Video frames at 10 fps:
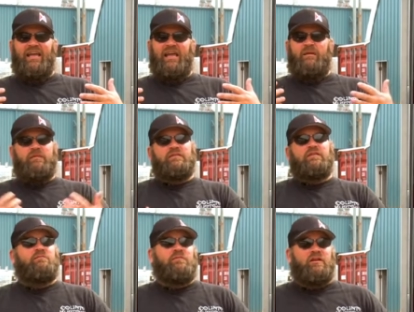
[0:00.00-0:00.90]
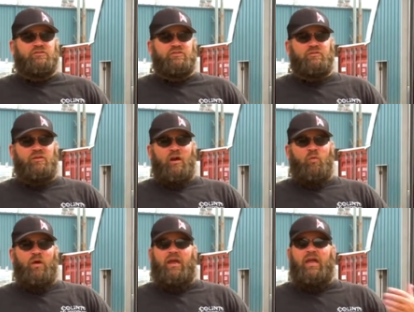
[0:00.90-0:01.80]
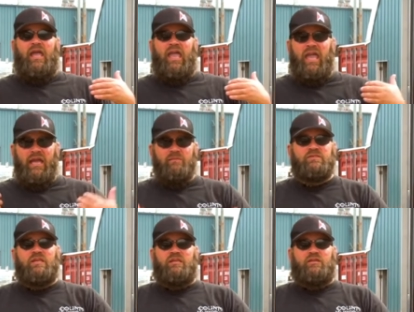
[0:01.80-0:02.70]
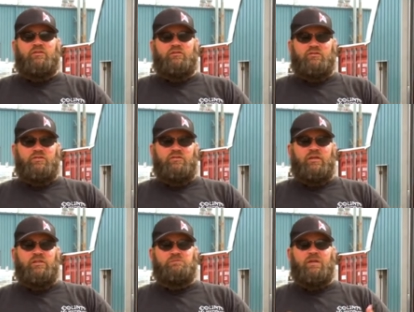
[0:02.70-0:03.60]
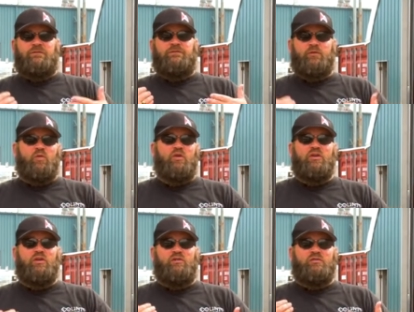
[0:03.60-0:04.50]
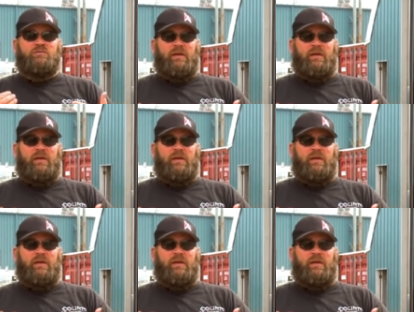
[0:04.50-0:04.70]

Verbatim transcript: we're going to share the link to this entire video. It's about eight to nine minutes long.